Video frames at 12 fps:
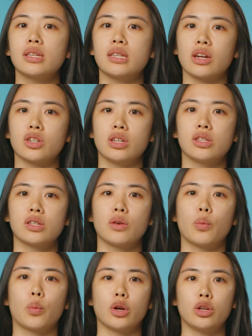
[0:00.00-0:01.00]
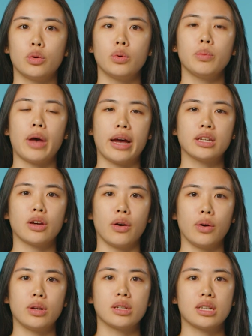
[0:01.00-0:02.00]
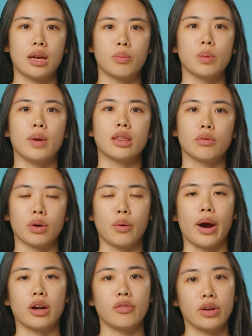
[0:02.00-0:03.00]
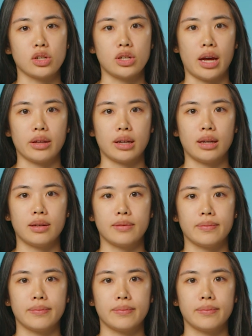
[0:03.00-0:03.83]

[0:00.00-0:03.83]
the sections where you will add code to implement the required functionality.